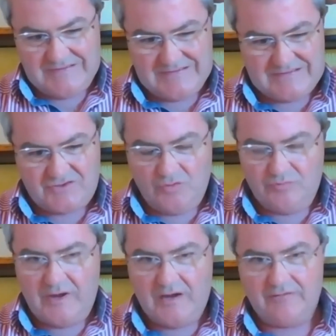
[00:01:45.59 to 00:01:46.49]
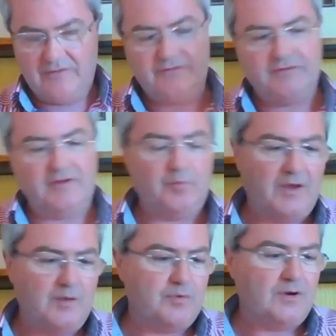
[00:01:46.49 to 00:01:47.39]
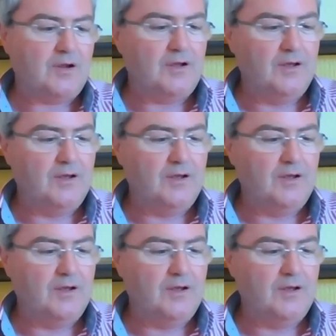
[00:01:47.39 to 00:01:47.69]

some relevance to the paper.